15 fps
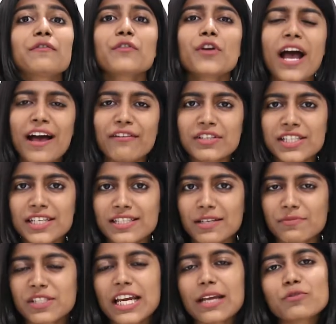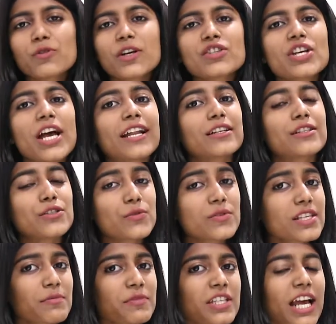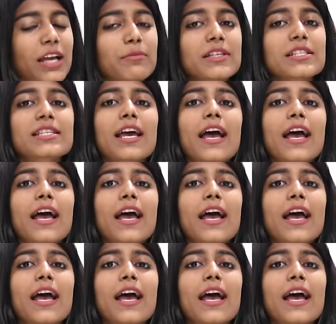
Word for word: if you haven't yet subscribed to our channel do subscribe it